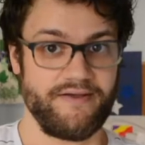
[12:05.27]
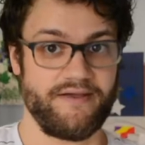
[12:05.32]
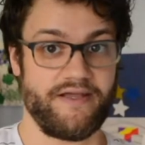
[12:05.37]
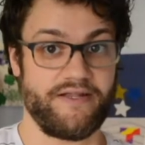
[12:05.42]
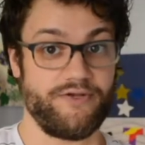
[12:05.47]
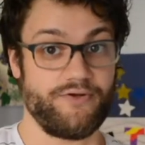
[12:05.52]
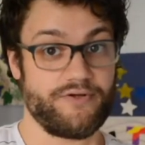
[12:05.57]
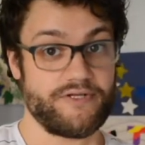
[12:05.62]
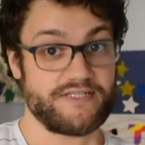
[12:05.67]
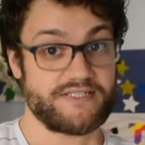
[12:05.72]

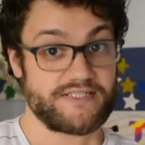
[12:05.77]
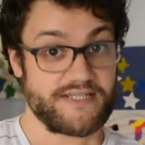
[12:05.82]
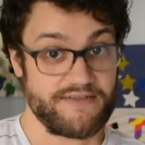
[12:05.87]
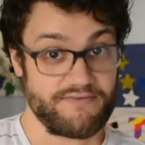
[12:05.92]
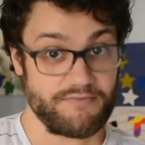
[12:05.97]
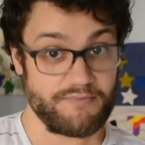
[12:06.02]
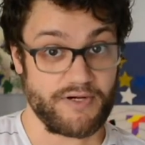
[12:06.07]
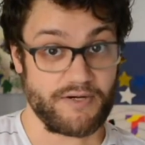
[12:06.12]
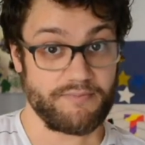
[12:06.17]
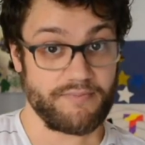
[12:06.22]
and you can save
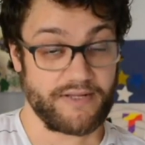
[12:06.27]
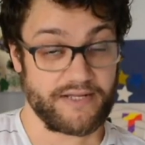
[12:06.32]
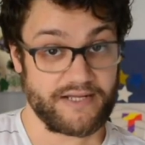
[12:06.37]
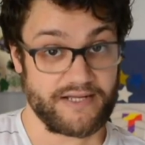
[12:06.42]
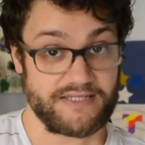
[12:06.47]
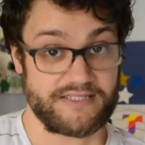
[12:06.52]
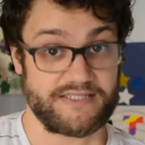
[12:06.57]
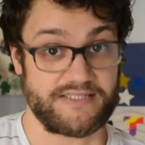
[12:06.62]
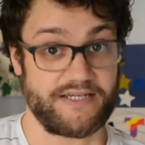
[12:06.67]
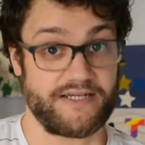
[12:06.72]
them up like
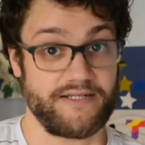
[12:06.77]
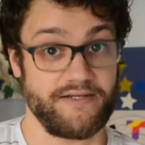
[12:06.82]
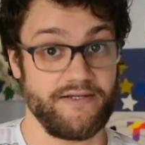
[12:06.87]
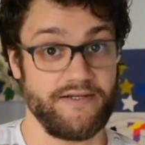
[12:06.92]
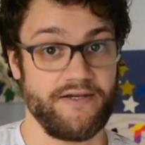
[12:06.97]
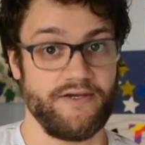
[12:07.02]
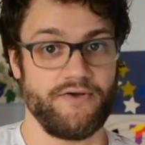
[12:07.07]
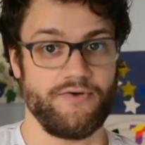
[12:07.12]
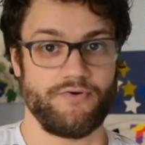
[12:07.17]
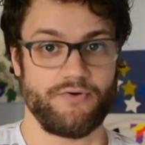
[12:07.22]
I said,
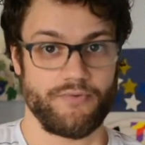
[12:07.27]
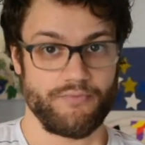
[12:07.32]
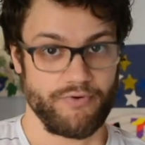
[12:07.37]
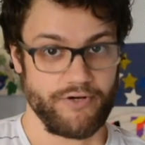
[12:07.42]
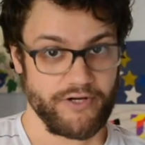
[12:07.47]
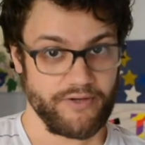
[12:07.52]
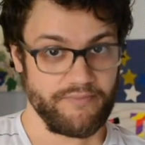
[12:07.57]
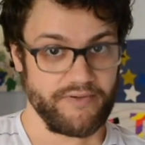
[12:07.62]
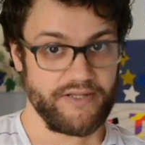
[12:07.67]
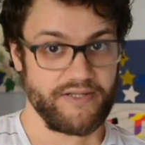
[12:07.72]
or
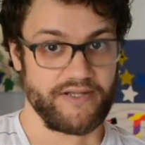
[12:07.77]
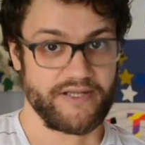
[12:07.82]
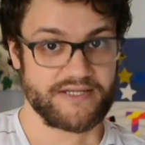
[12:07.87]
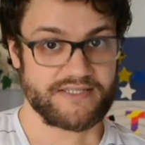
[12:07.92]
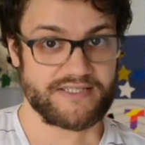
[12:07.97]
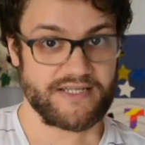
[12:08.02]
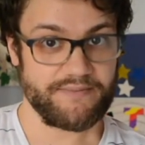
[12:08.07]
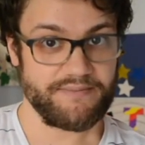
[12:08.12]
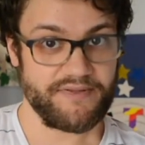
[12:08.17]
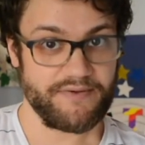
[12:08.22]
bring them in
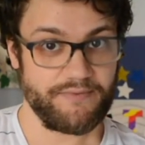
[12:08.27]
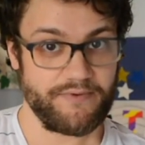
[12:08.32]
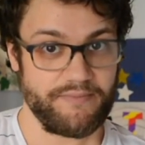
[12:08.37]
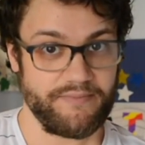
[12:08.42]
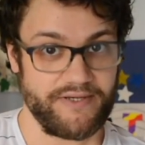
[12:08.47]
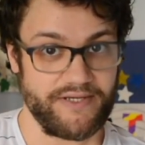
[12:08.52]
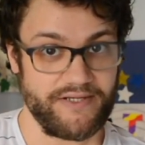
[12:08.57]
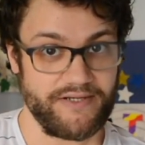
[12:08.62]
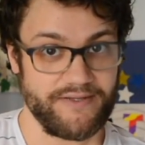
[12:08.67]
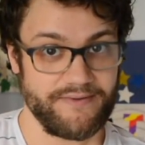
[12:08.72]
next time that we
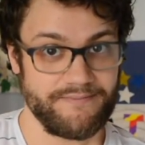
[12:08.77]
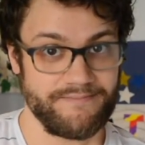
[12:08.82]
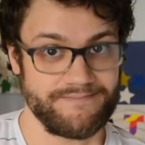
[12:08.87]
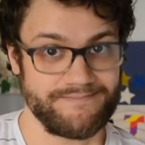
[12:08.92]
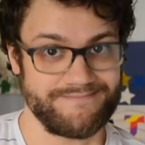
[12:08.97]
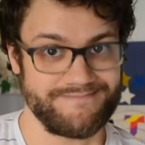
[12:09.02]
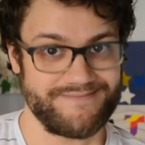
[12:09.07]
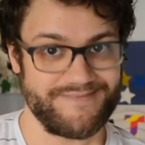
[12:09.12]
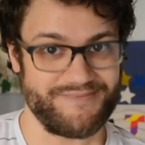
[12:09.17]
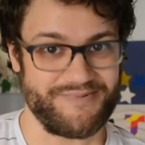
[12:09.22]
meet,
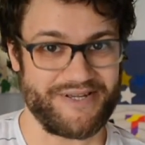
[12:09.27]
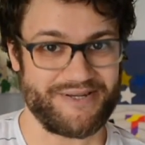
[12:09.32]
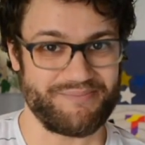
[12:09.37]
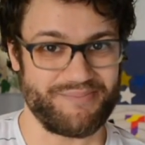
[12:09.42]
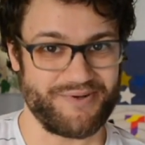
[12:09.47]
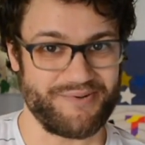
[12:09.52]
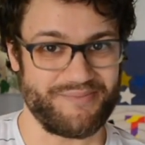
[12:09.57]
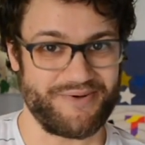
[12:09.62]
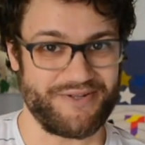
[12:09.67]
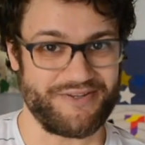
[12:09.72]
and we can
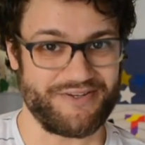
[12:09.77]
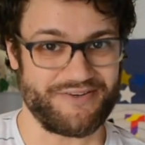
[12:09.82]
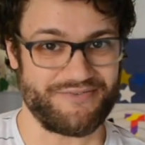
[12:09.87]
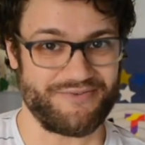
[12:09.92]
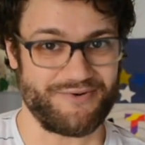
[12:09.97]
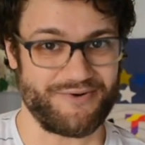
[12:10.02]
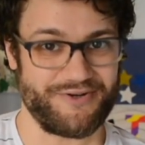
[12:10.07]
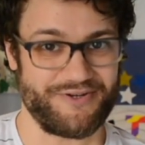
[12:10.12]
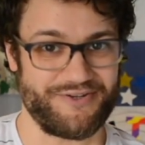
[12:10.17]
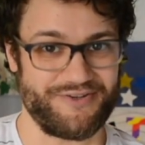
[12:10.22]
put them on there
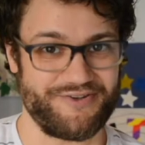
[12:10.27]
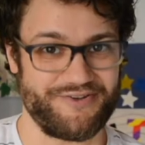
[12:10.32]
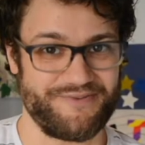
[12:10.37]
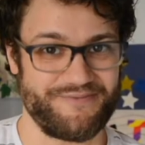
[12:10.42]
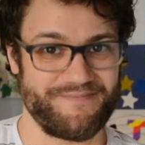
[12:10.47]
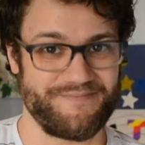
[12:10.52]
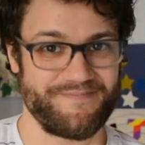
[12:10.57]
for you too.